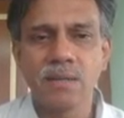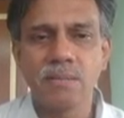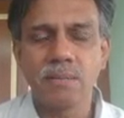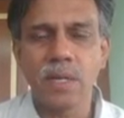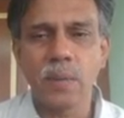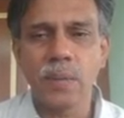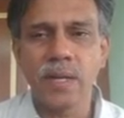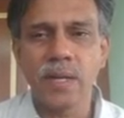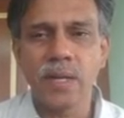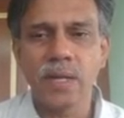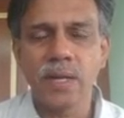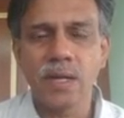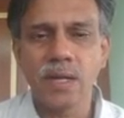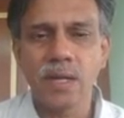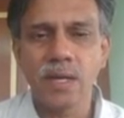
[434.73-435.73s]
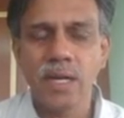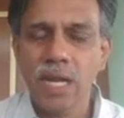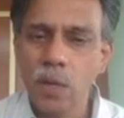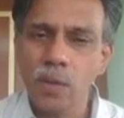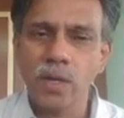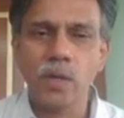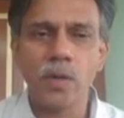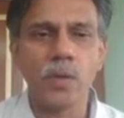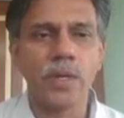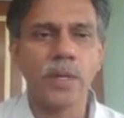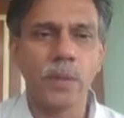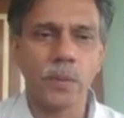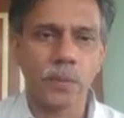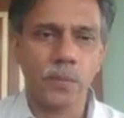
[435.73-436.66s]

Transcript: between t1 to t2.